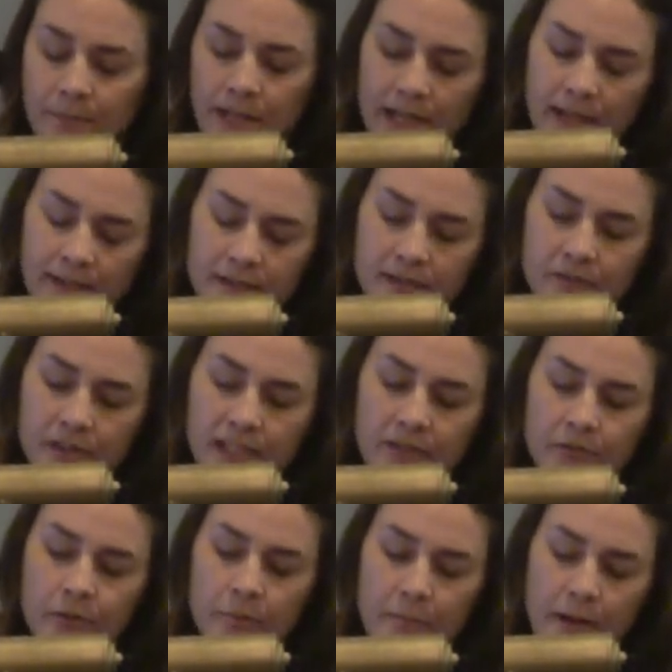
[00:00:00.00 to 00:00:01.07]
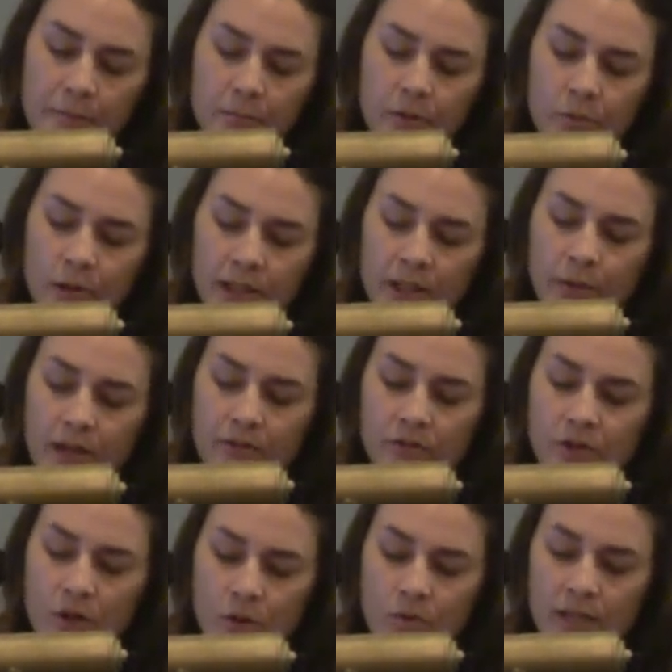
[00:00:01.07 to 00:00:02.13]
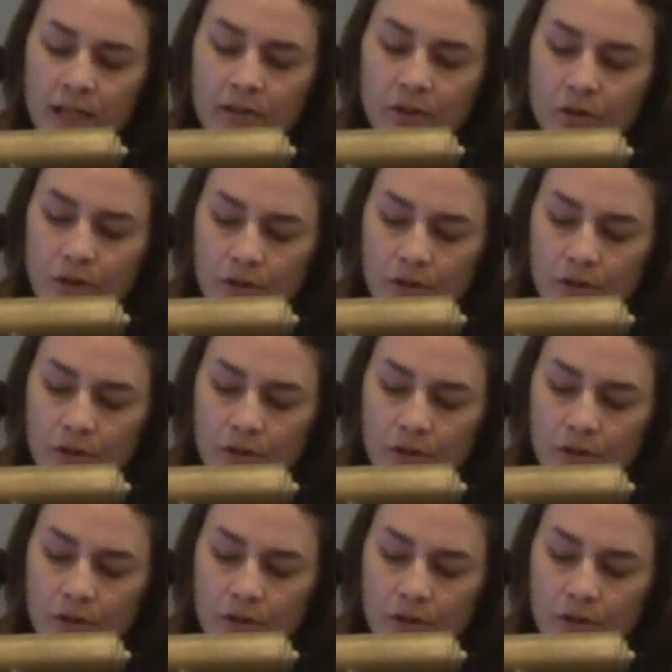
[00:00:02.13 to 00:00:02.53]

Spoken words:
Actively remember what you have known and